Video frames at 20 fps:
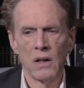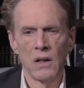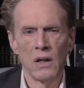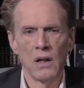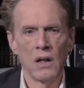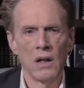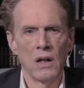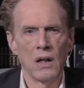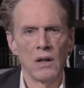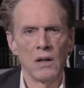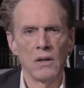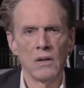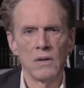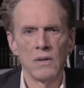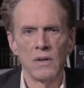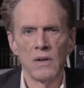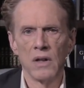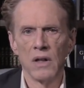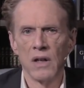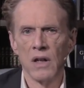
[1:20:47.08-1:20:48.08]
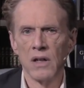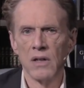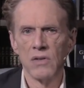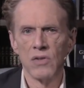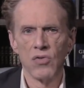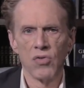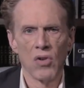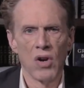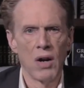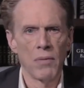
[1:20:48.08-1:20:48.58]
They're going to
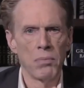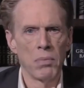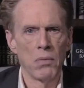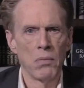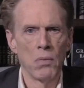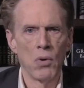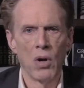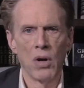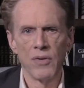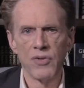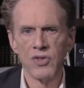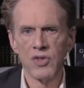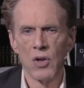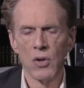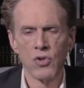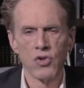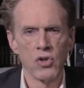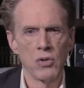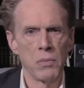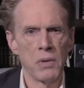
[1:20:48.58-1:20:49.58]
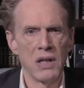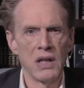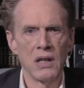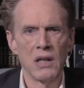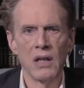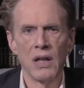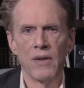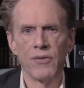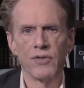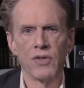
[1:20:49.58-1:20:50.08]
drop them off social
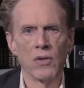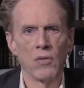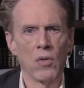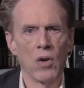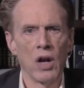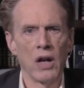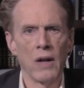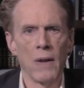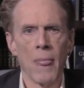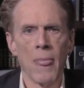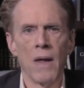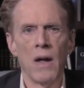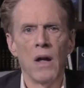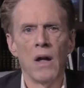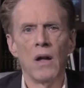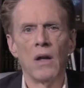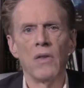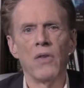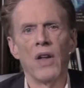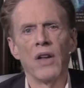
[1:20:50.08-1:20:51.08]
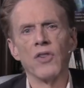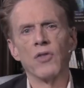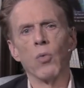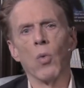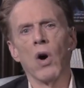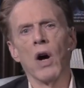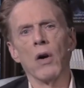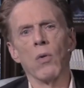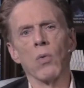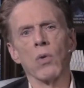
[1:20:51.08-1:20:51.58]
media left and right.
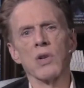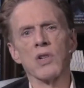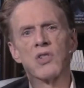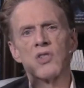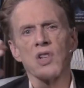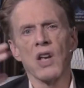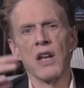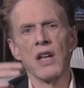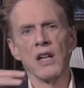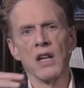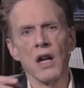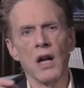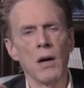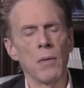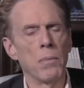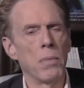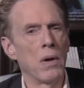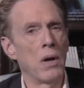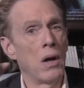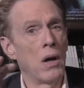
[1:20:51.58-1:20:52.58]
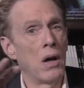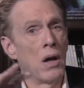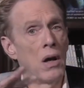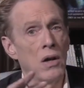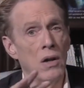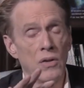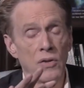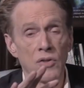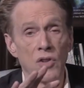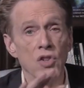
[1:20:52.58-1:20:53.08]
That's why we're setting up
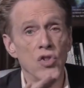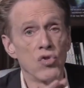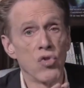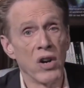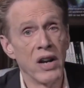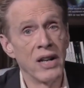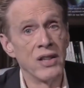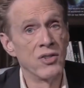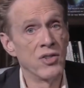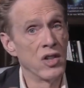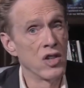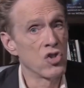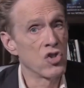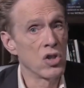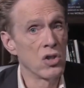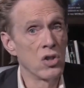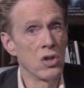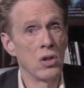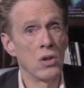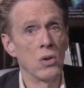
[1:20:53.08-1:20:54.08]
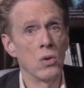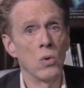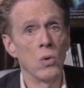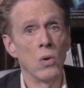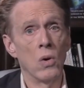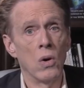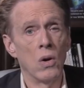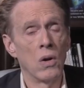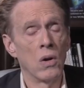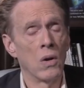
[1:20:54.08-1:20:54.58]
to transition
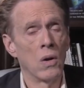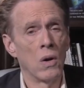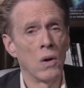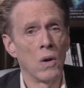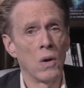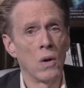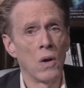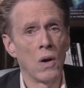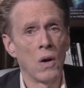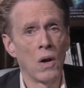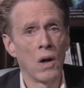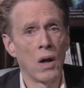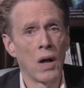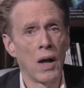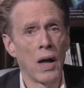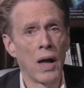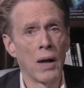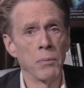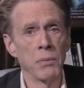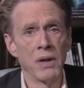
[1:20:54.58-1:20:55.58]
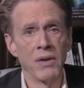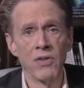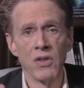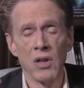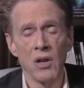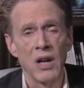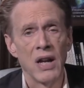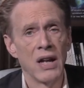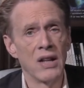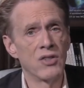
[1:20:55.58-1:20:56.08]
you. I'm
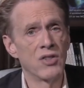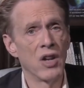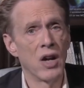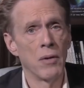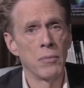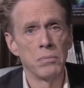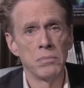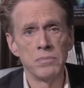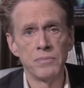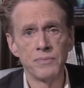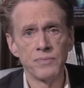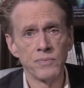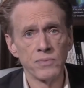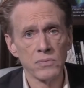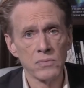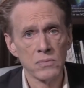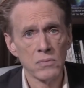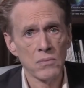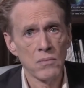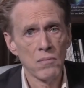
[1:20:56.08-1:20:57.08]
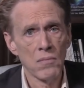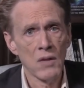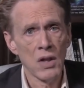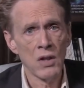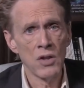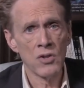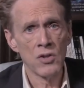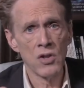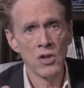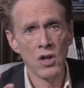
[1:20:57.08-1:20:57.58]
giving you a heads up
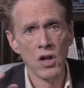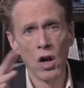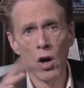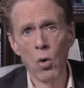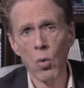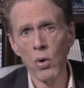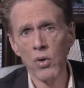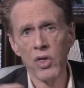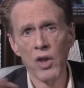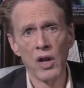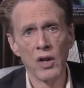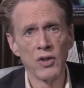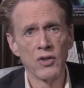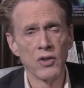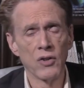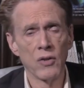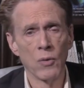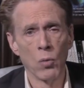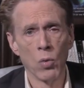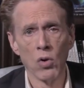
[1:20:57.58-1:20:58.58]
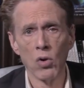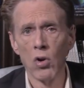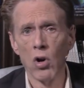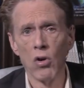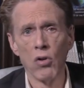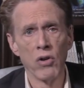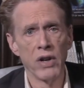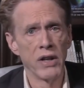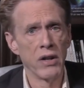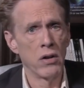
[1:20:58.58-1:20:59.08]
to go with us. We're
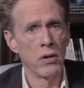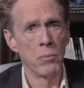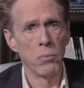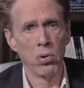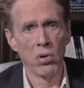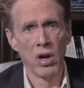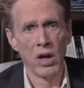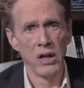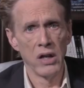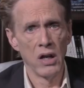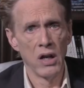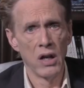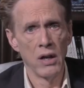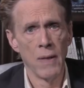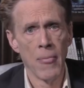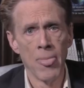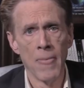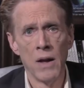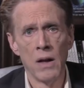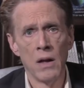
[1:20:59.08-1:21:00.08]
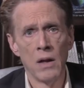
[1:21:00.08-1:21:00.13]
already on Brighteon.